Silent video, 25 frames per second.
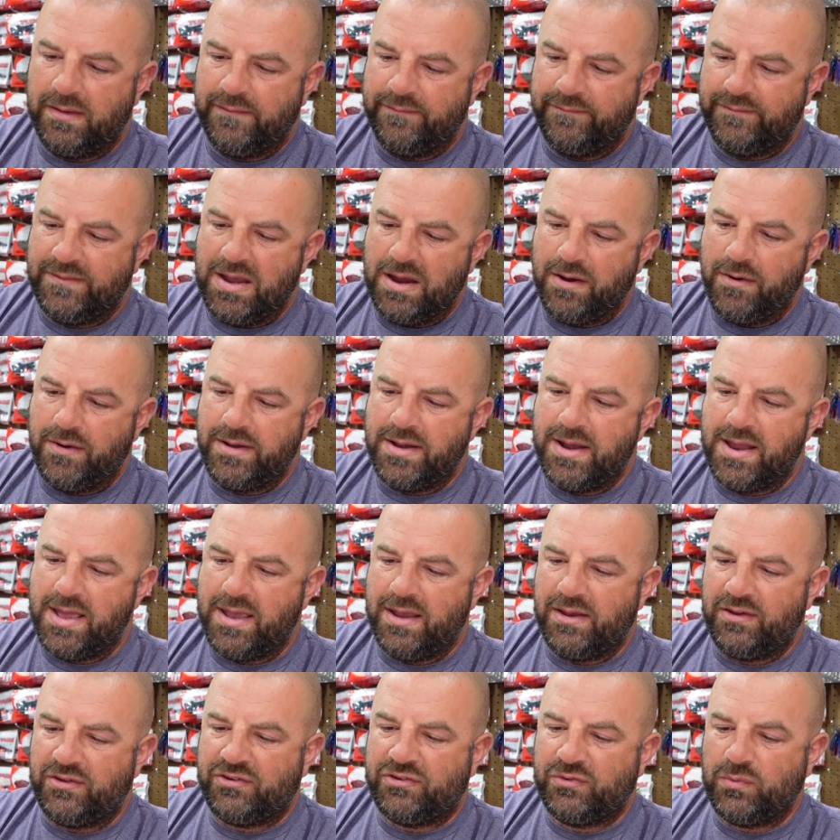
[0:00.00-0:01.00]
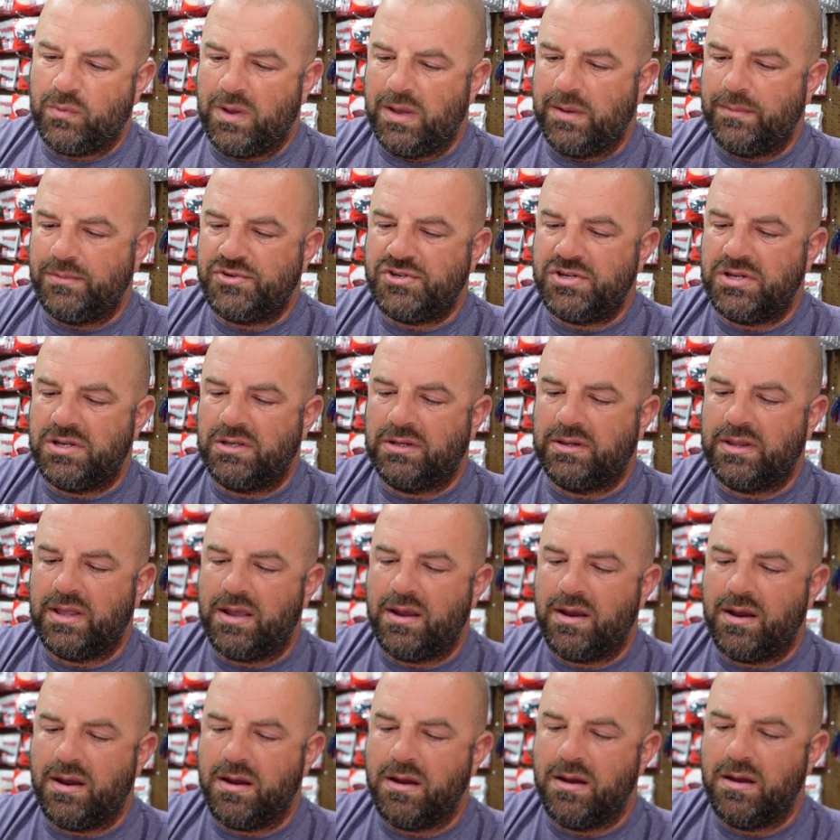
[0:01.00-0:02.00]
Very nice swim jig
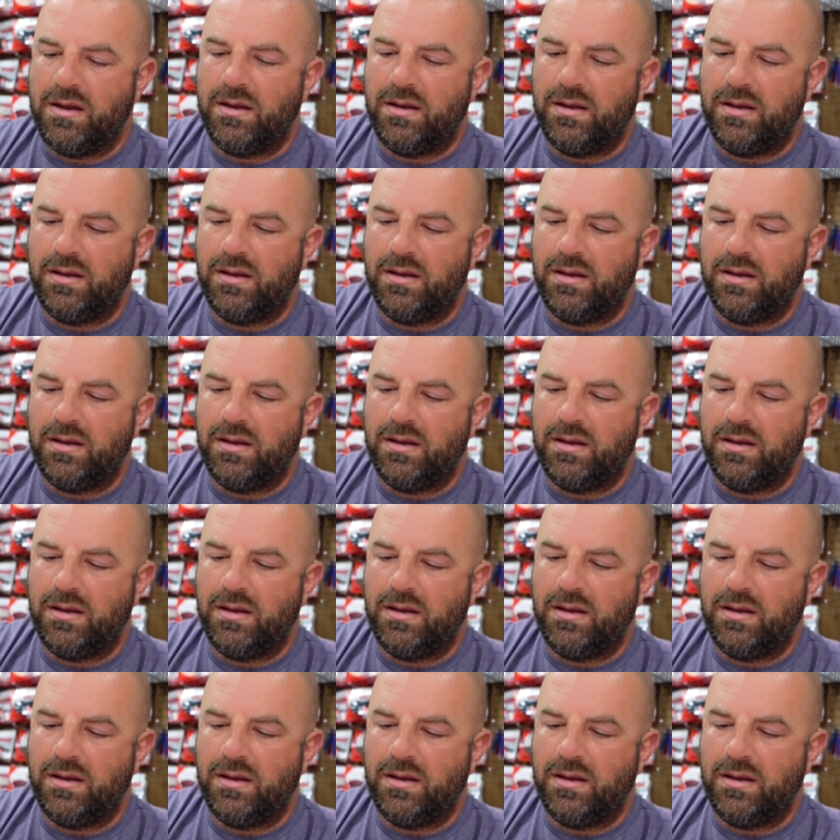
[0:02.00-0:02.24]
there.